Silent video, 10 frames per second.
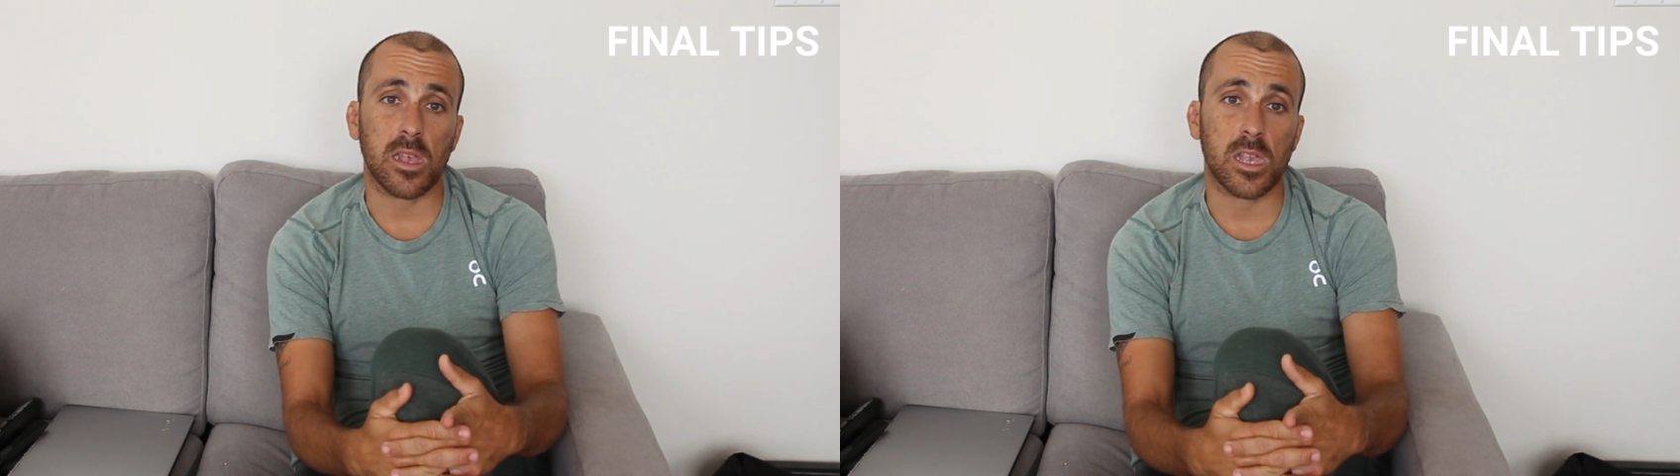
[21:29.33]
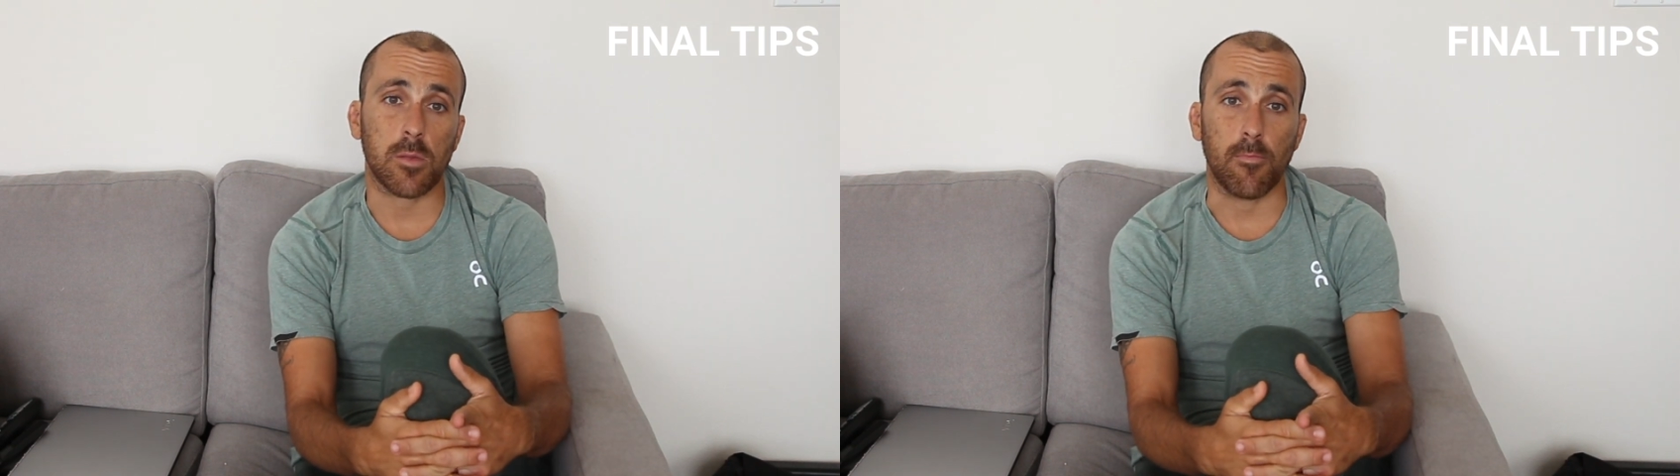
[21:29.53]

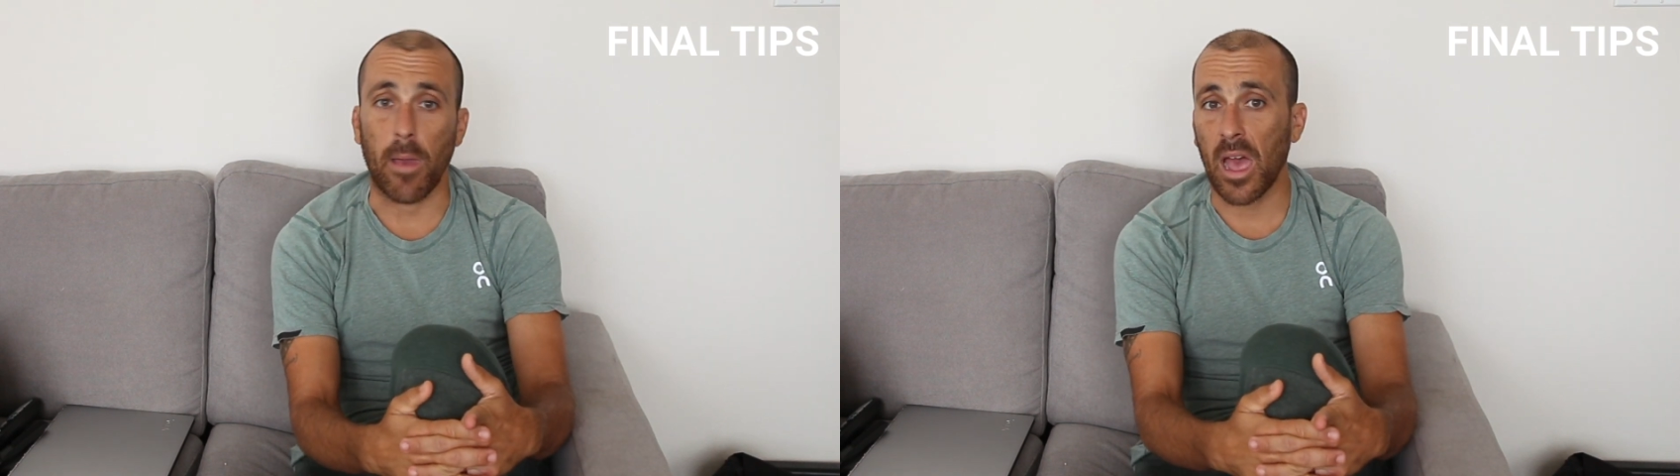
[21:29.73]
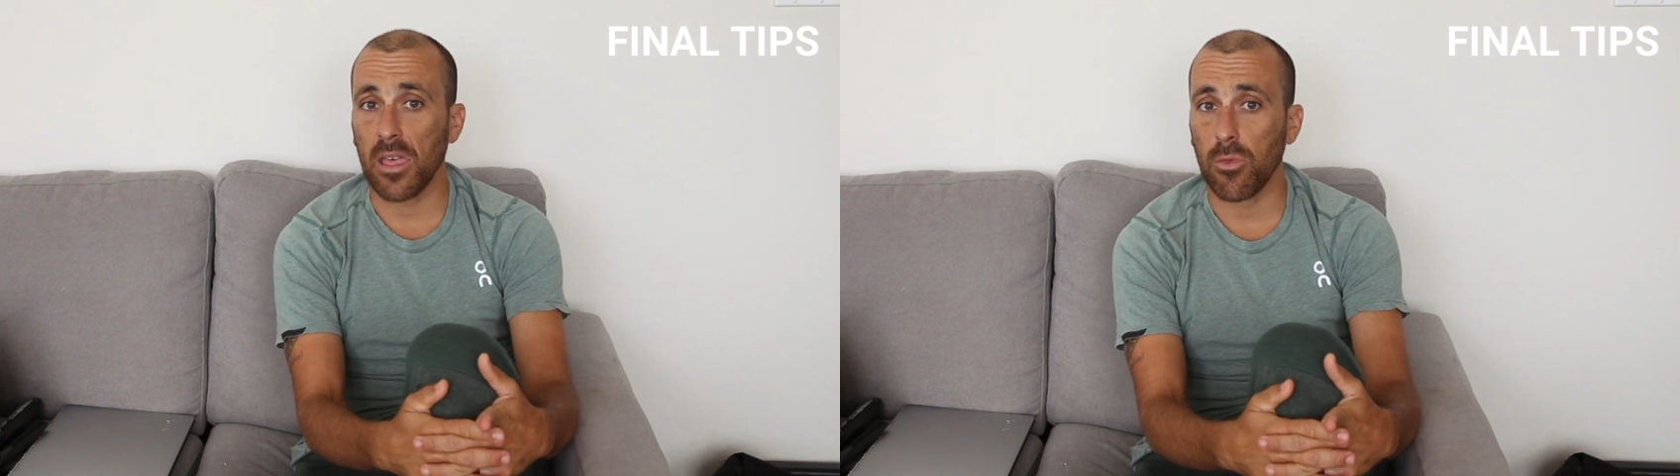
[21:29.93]
this
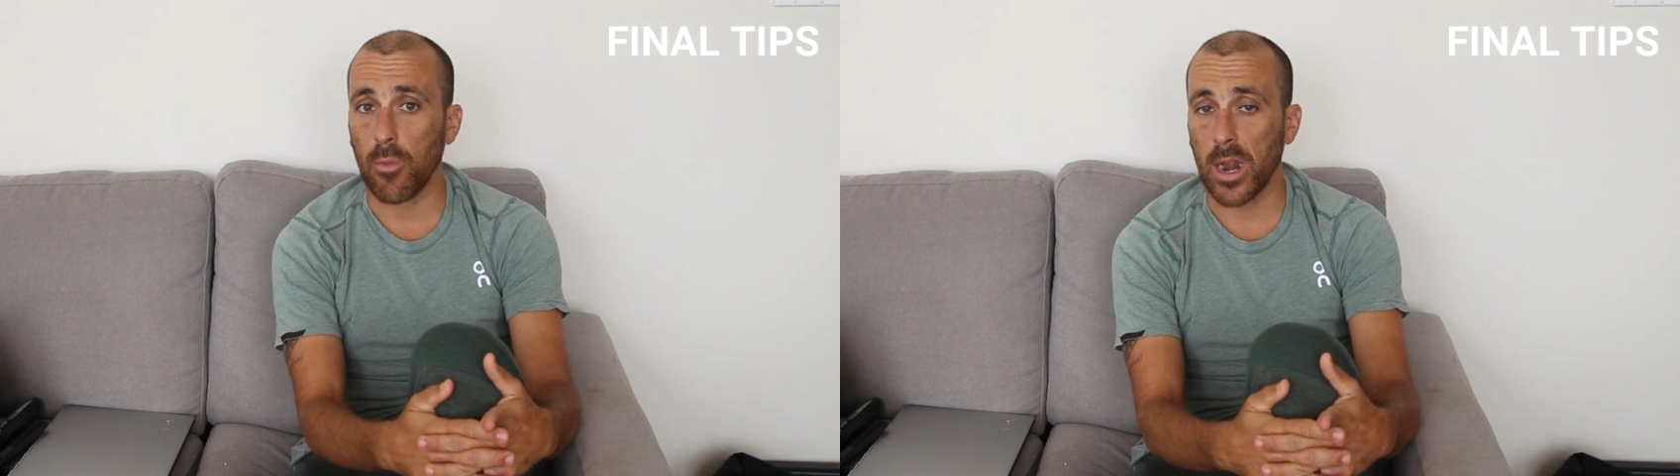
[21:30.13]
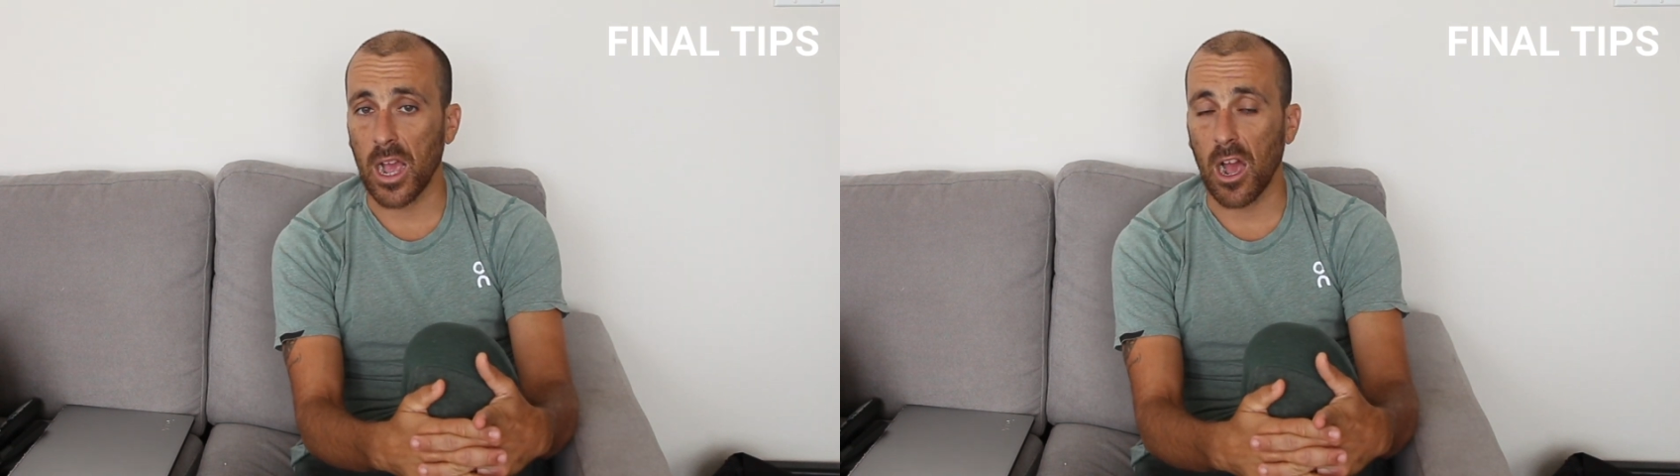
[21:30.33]
math
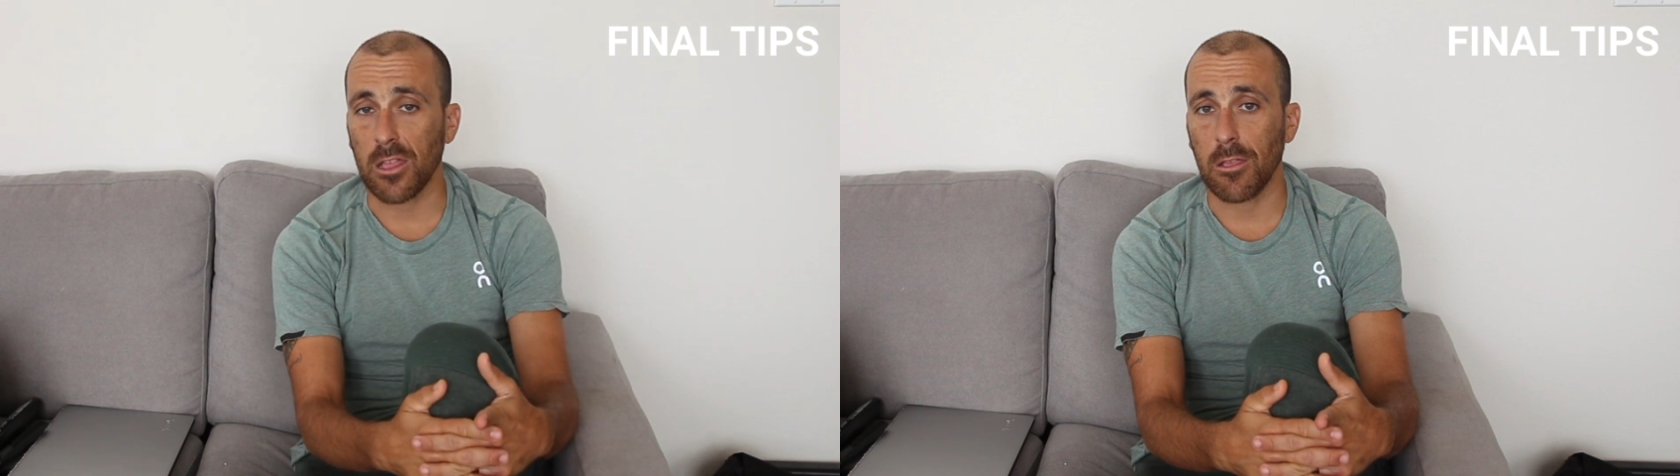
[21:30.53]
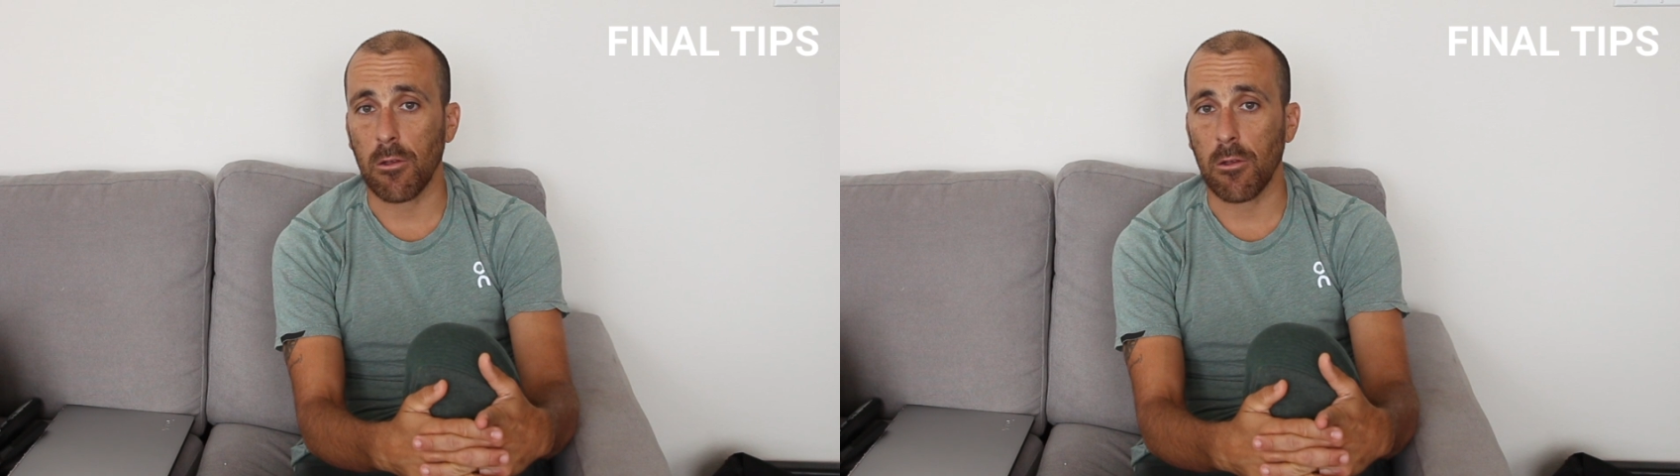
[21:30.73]
when I got